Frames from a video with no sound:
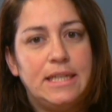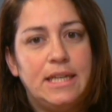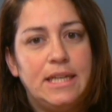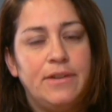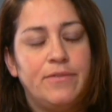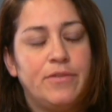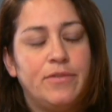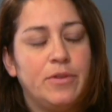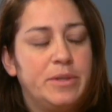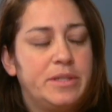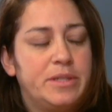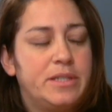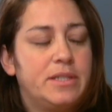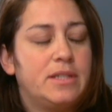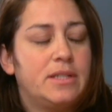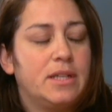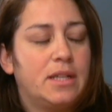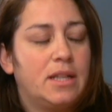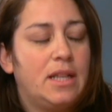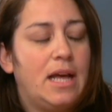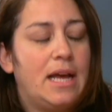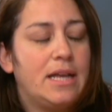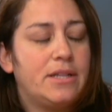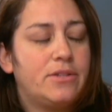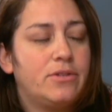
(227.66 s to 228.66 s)
influences the
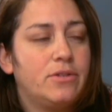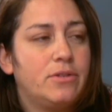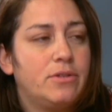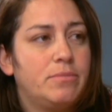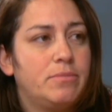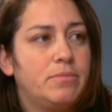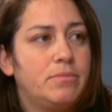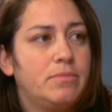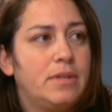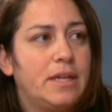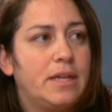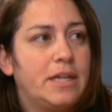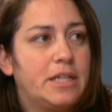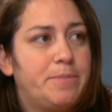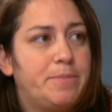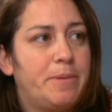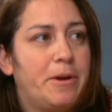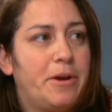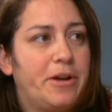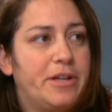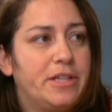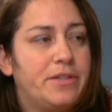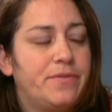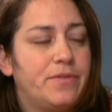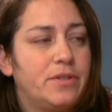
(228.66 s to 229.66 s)
classroom
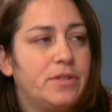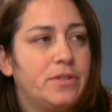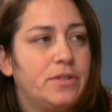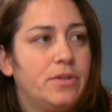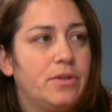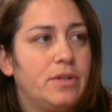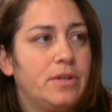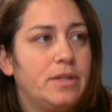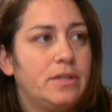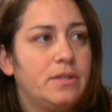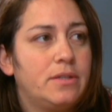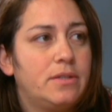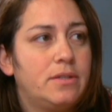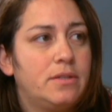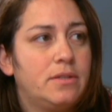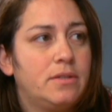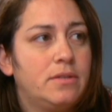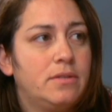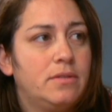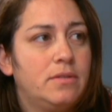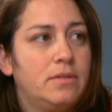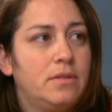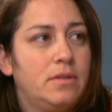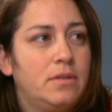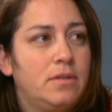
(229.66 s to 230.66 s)
experience for students
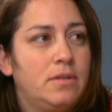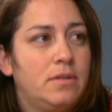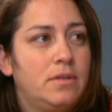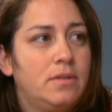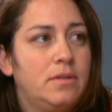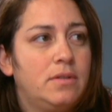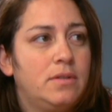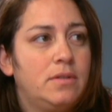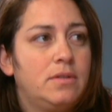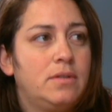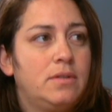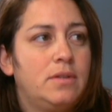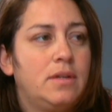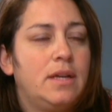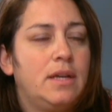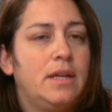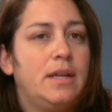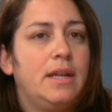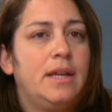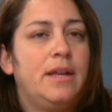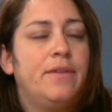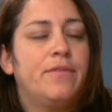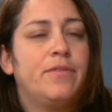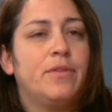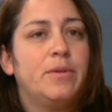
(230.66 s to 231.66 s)

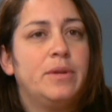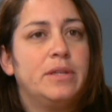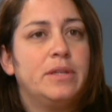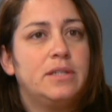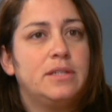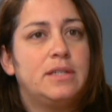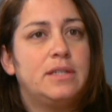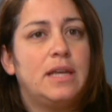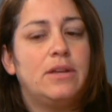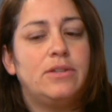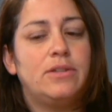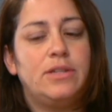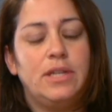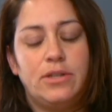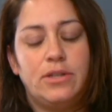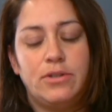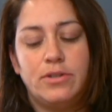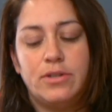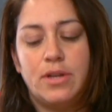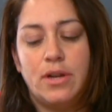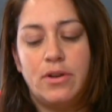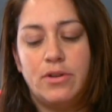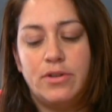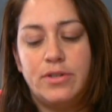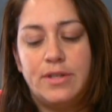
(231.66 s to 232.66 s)
and influences how
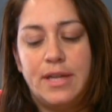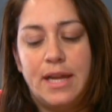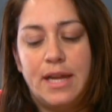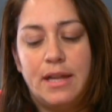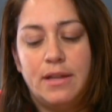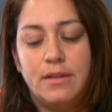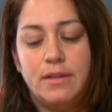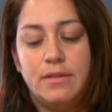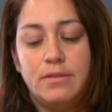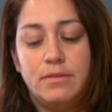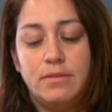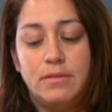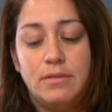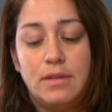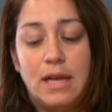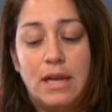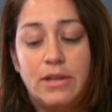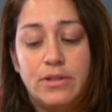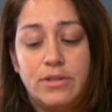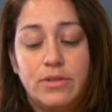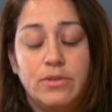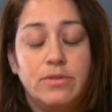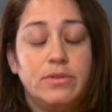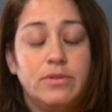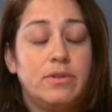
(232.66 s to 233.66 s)
teachers understand
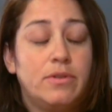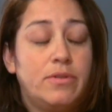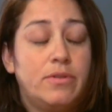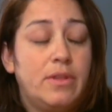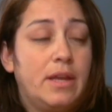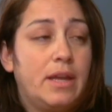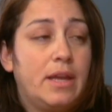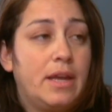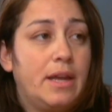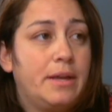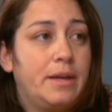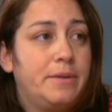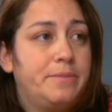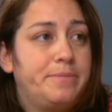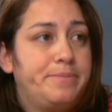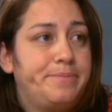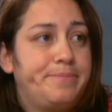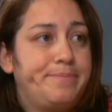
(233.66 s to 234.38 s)
how students are thinking.